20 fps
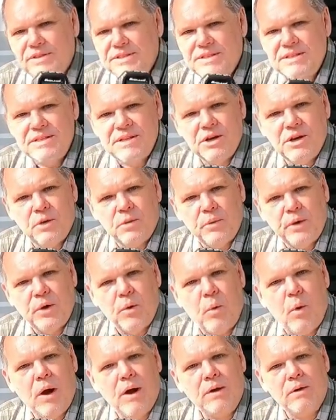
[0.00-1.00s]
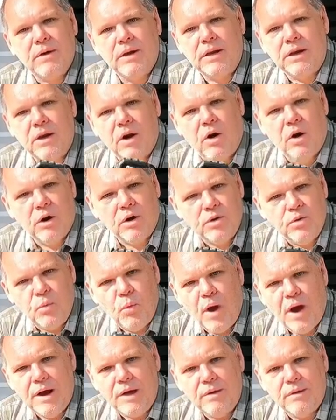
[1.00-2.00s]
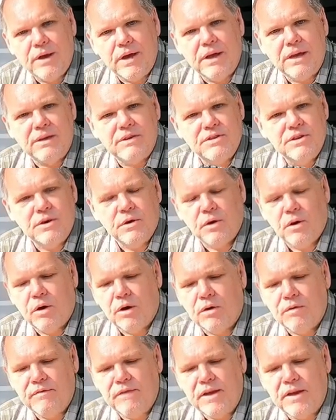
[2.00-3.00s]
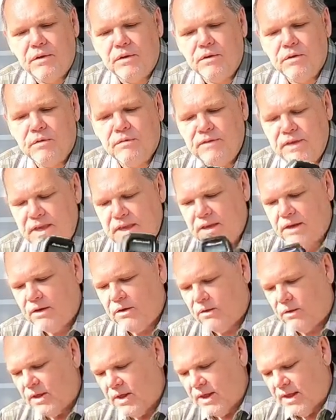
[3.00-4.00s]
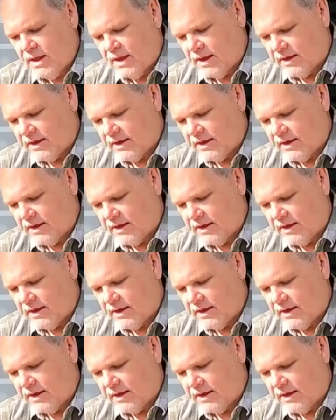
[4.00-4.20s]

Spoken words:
This isn't going to require any hard wiring into your RV or your vehicle.